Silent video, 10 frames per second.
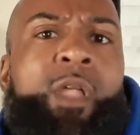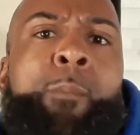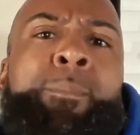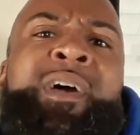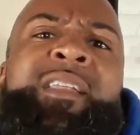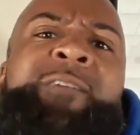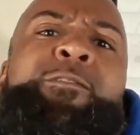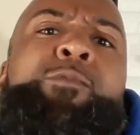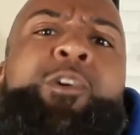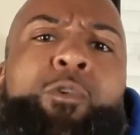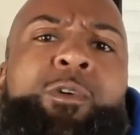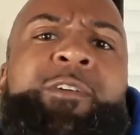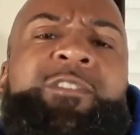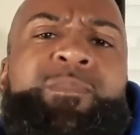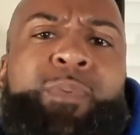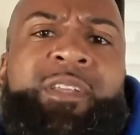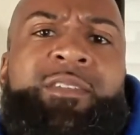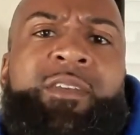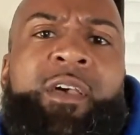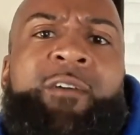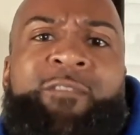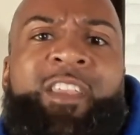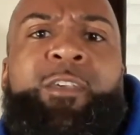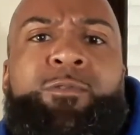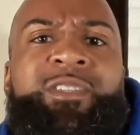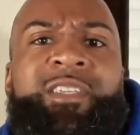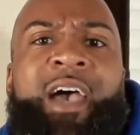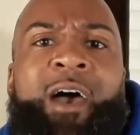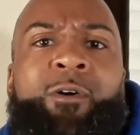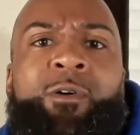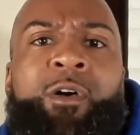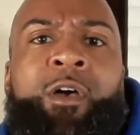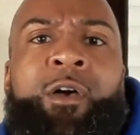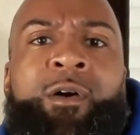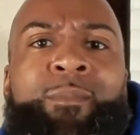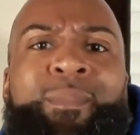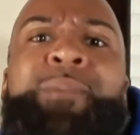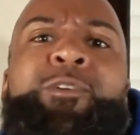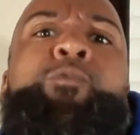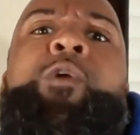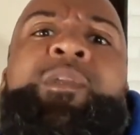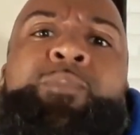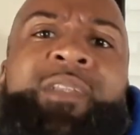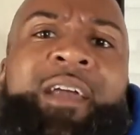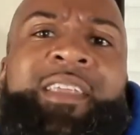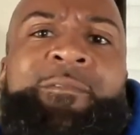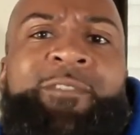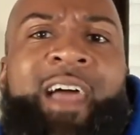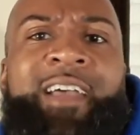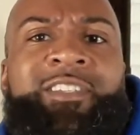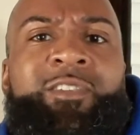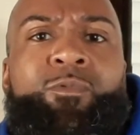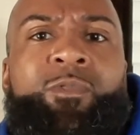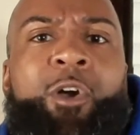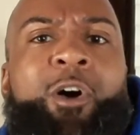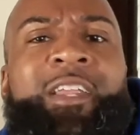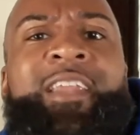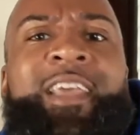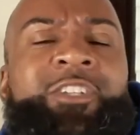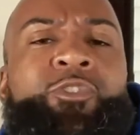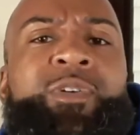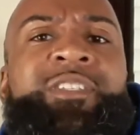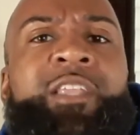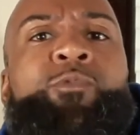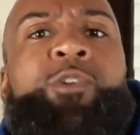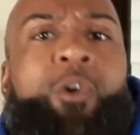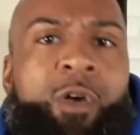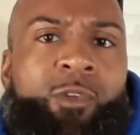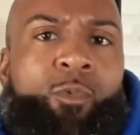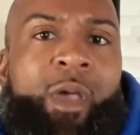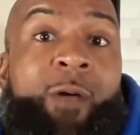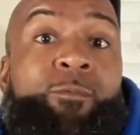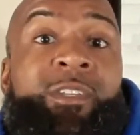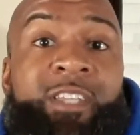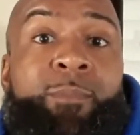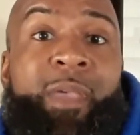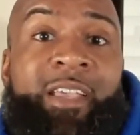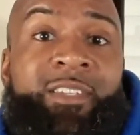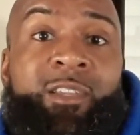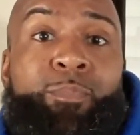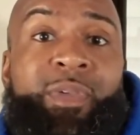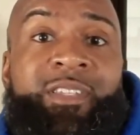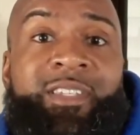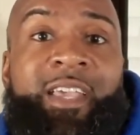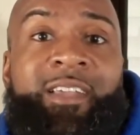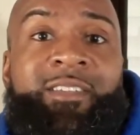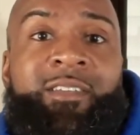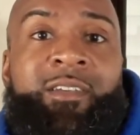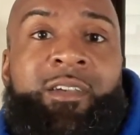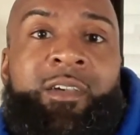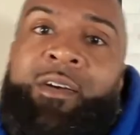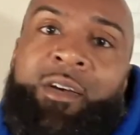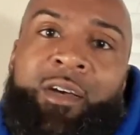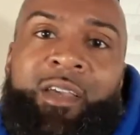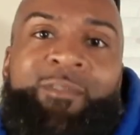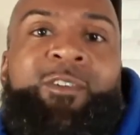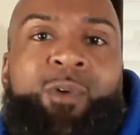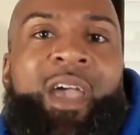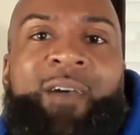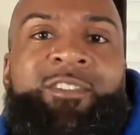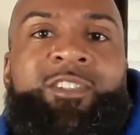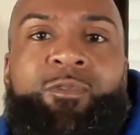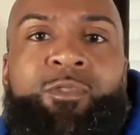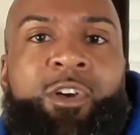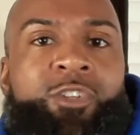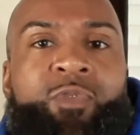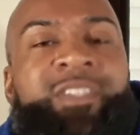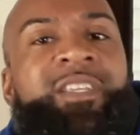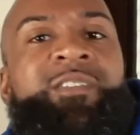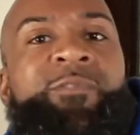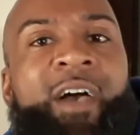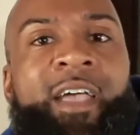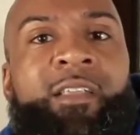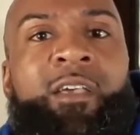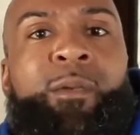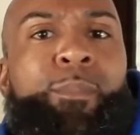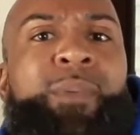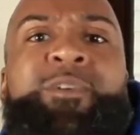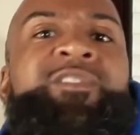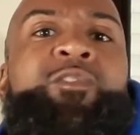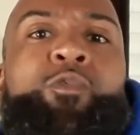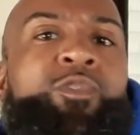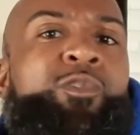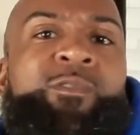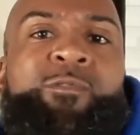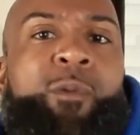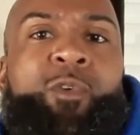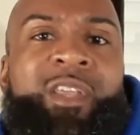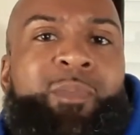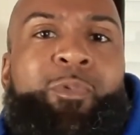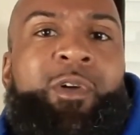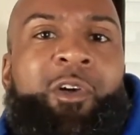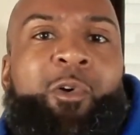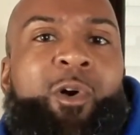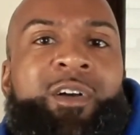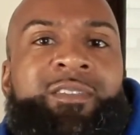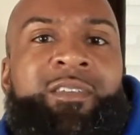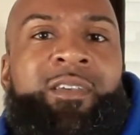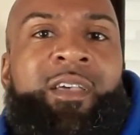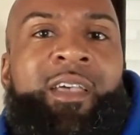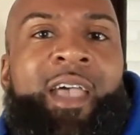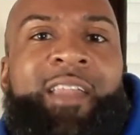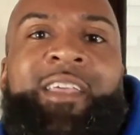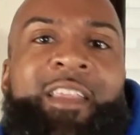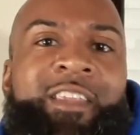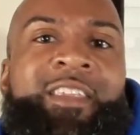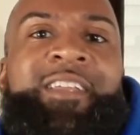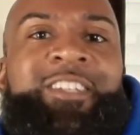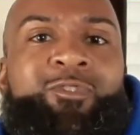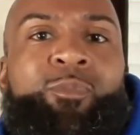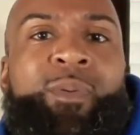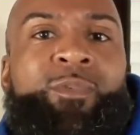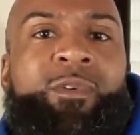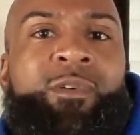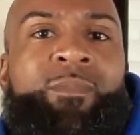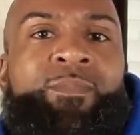But if you're recording your speech, video style, maybe you want to pull out that fly suit or that nice dress that you were going to wear if we did make it to the big stage. If you don't have a suit or a dress, that's fine. Maybe your school uniform will get the point across. At the end of the day, just remember,